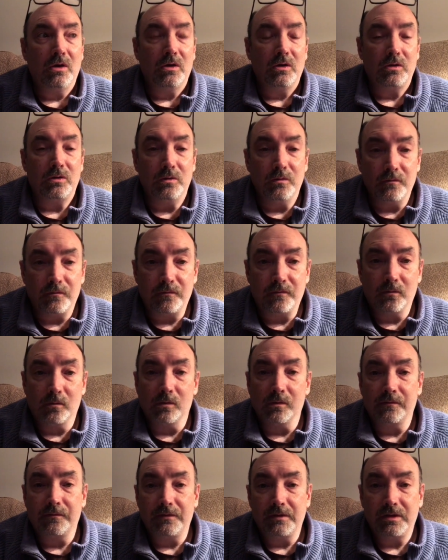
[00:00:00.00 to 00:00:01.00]
you
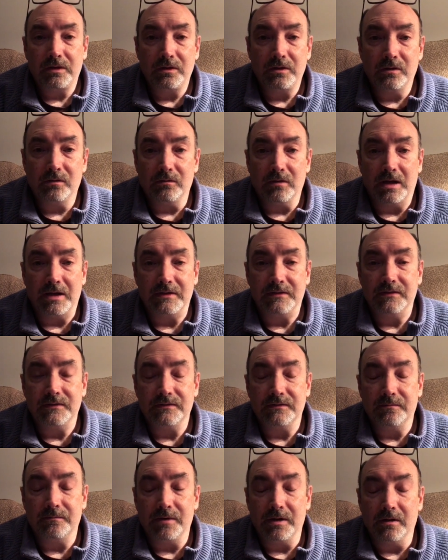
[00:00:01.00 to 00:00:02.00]
forfeit your rights as,
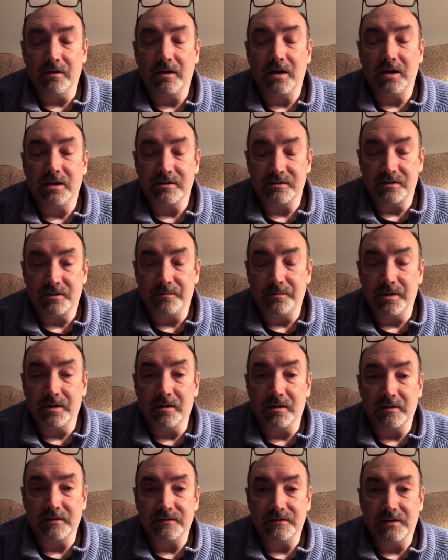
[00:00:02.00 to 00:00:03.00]
Ameri- as an
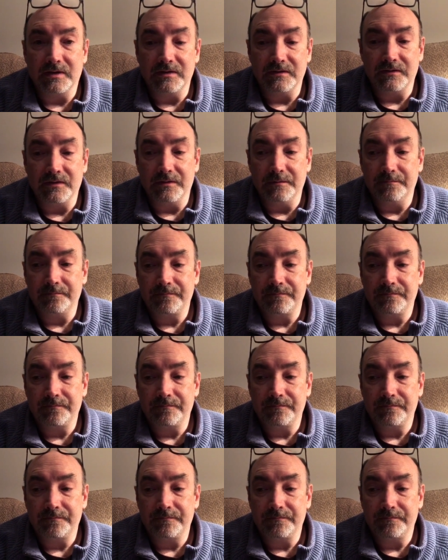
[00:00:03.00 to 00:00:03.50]
American citizen.